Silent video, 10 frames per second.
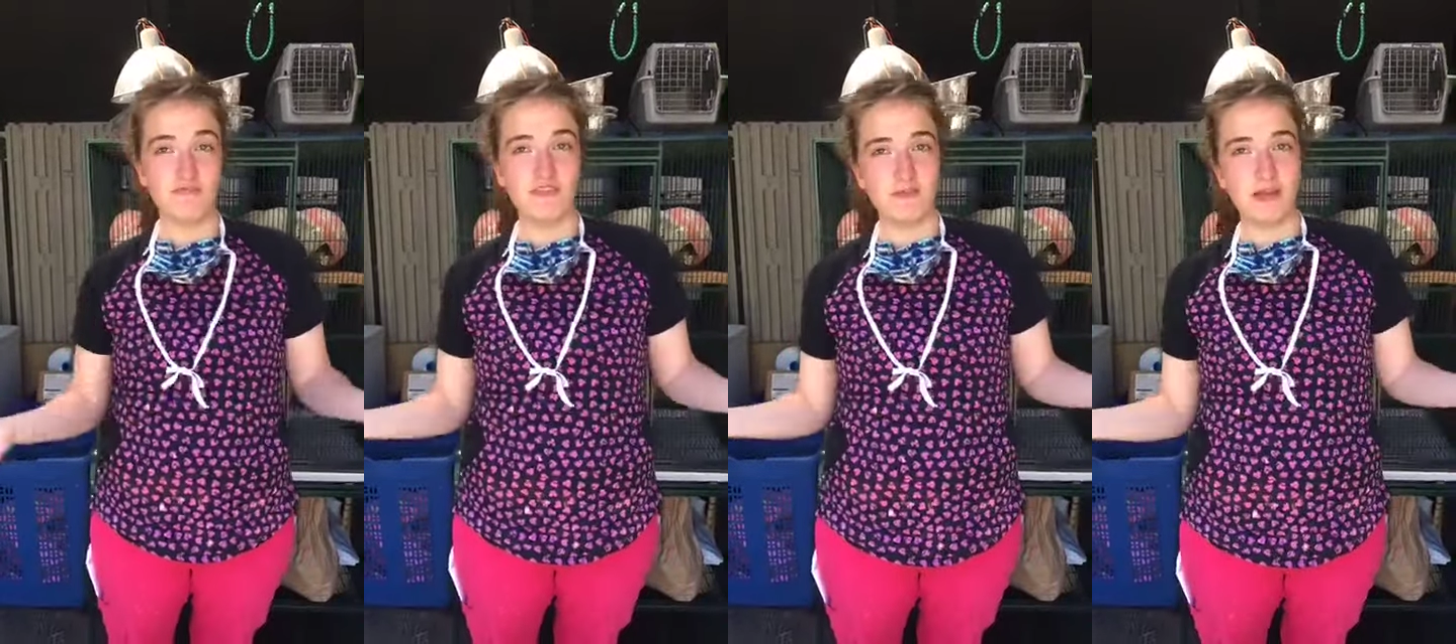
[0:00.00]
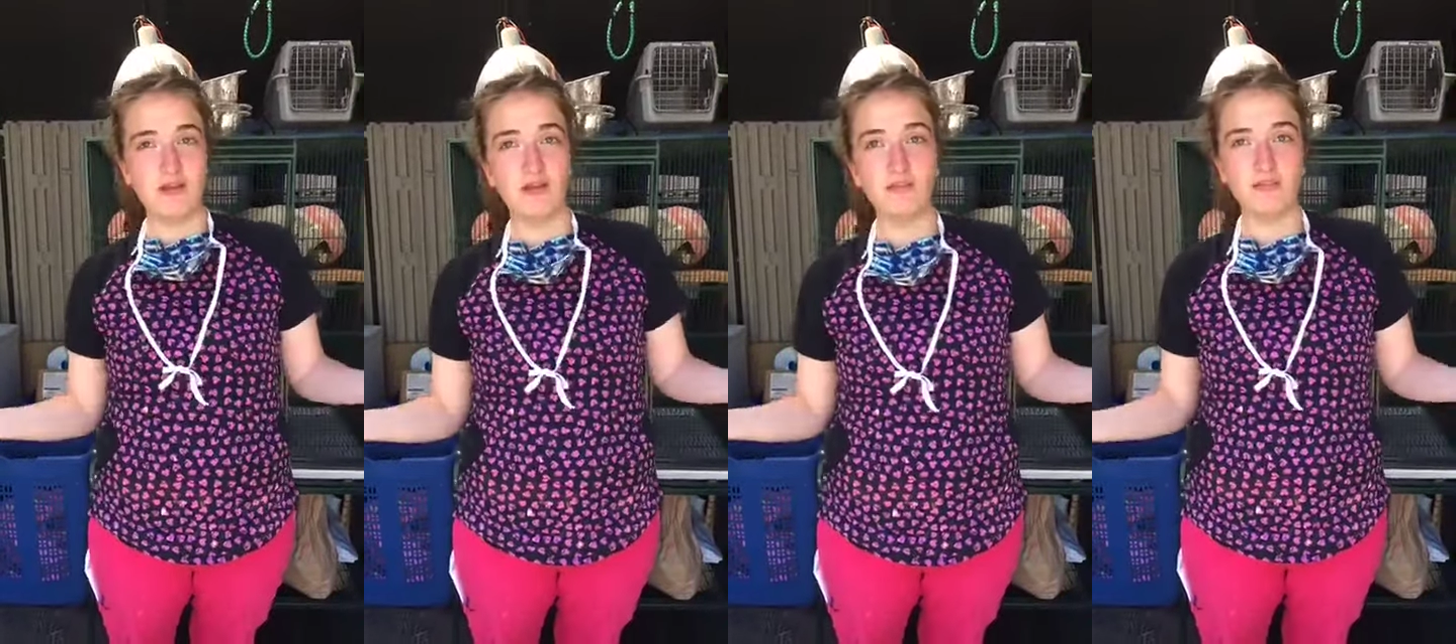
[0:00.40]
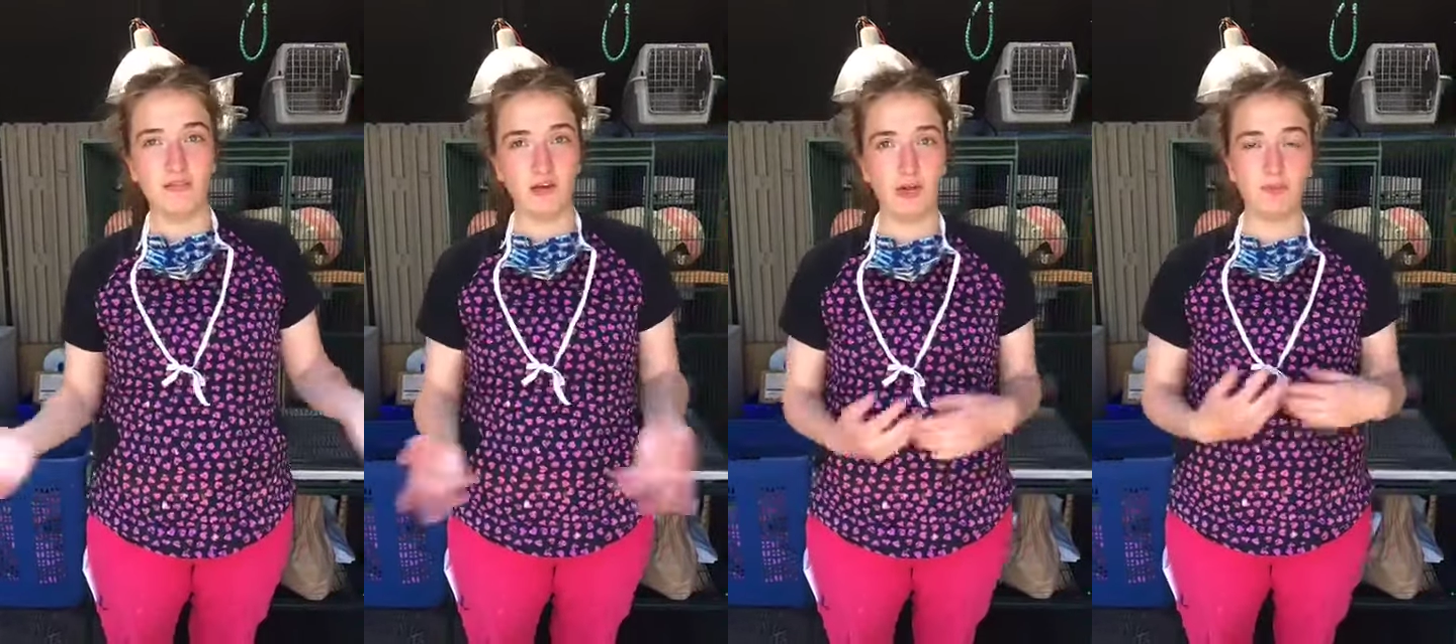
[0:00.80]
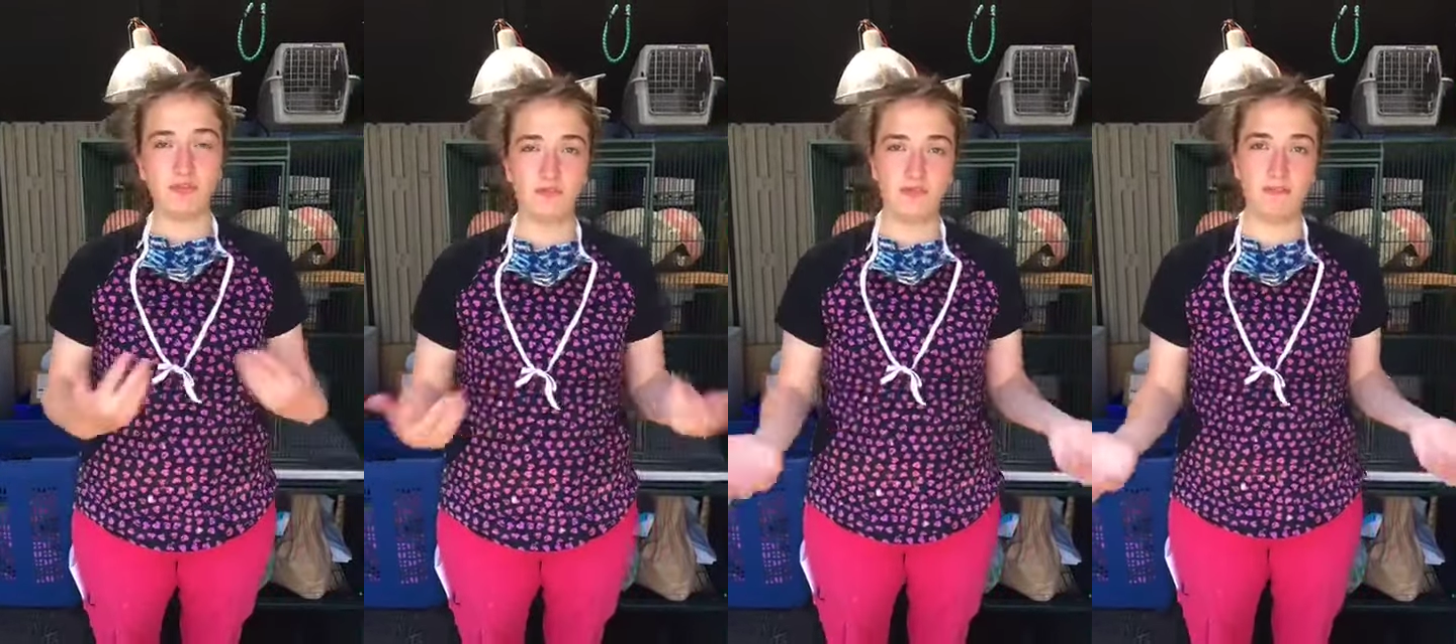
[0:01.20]
feed them at all. They're able
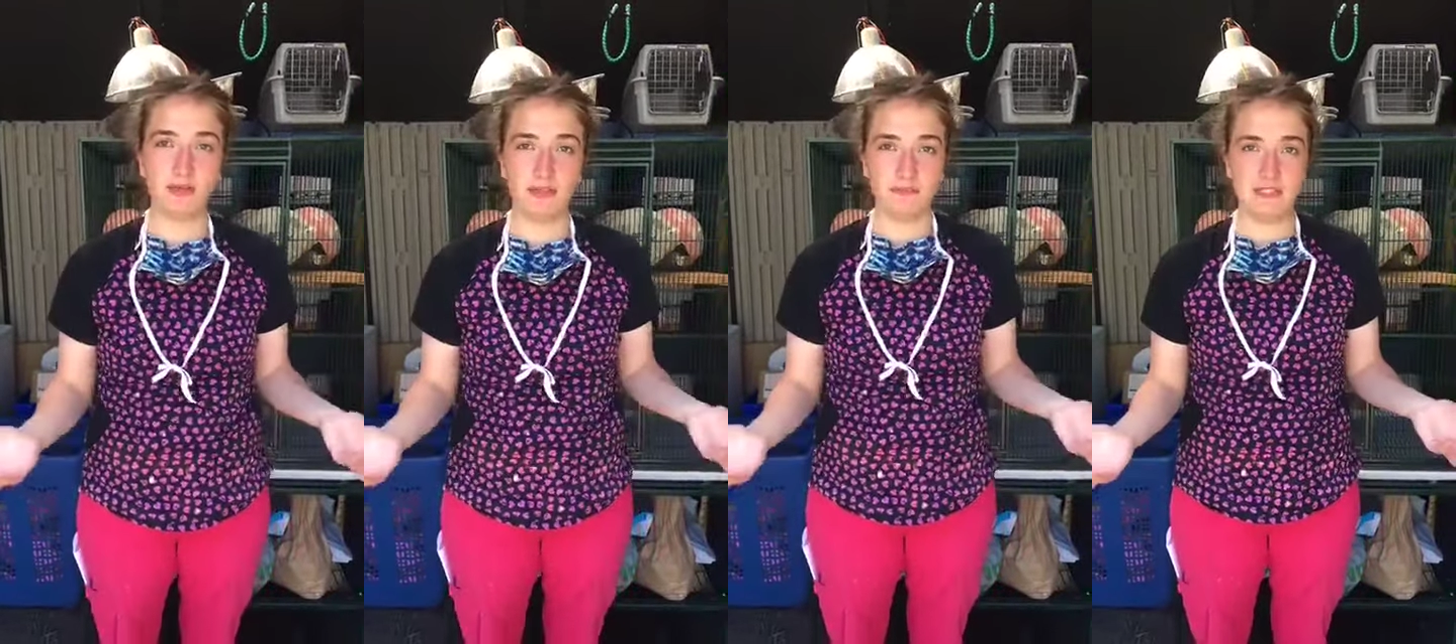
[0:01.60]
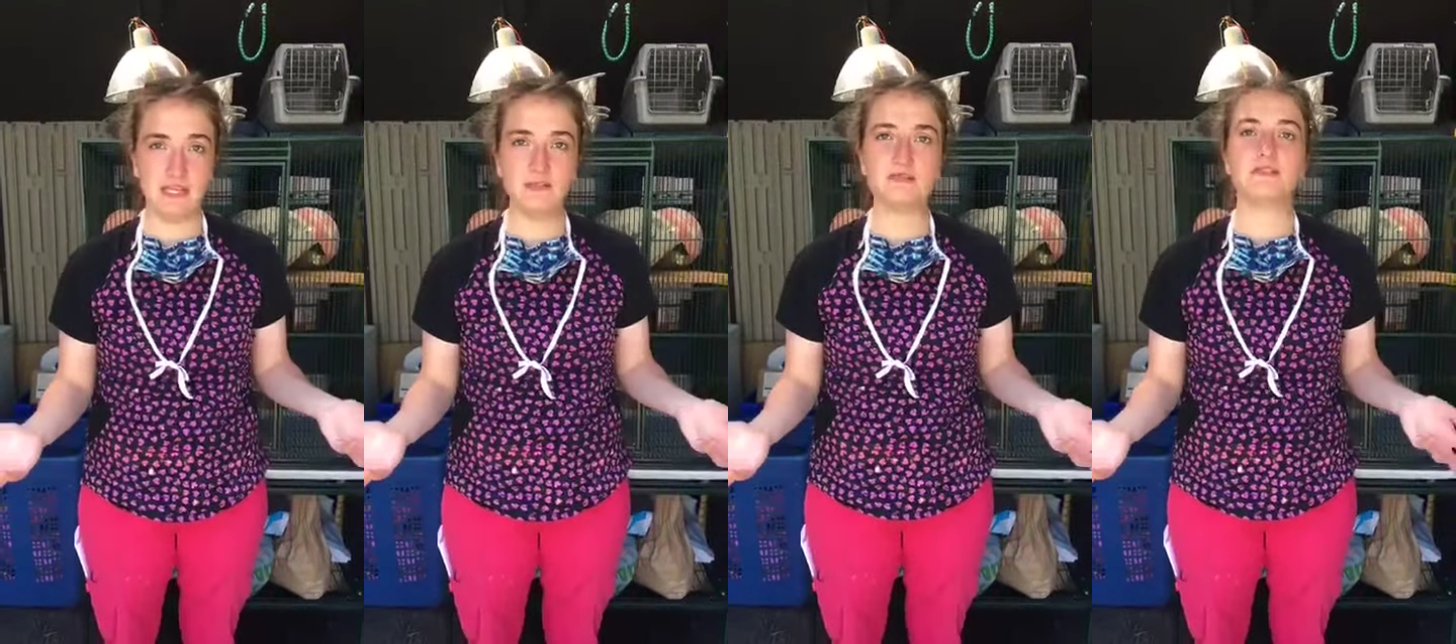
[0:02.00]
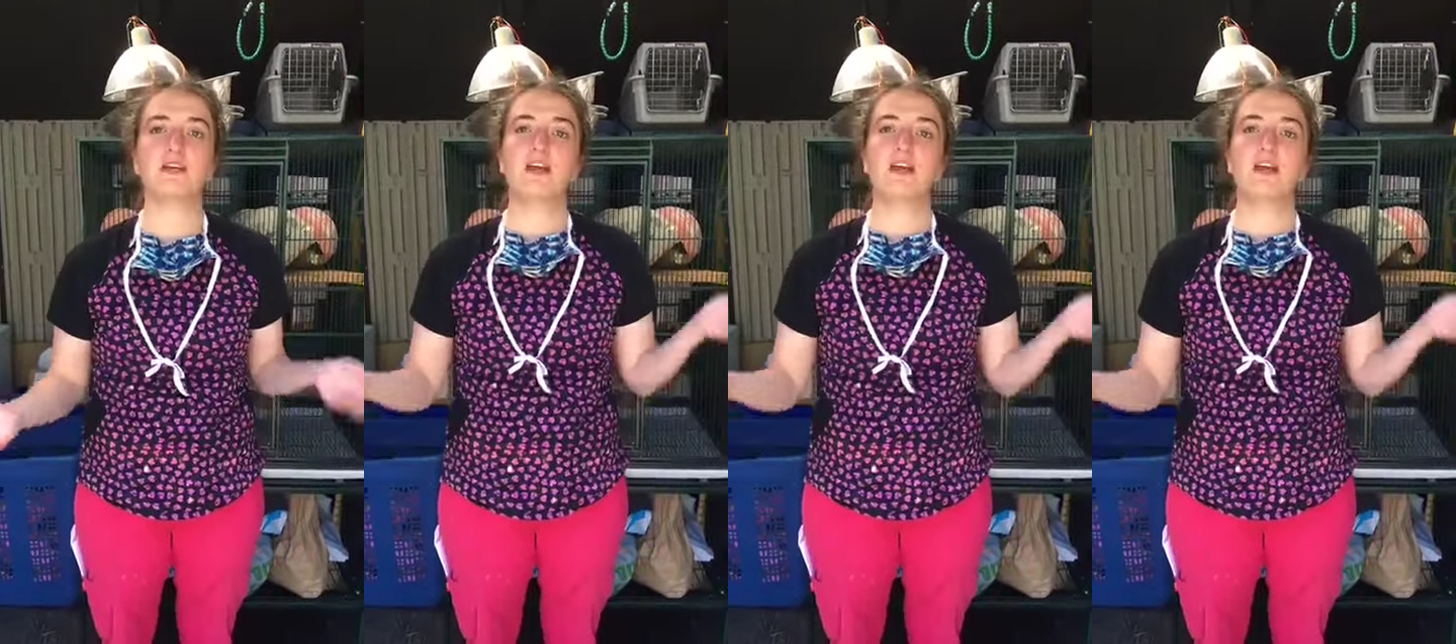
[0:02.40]
to feed by themselves.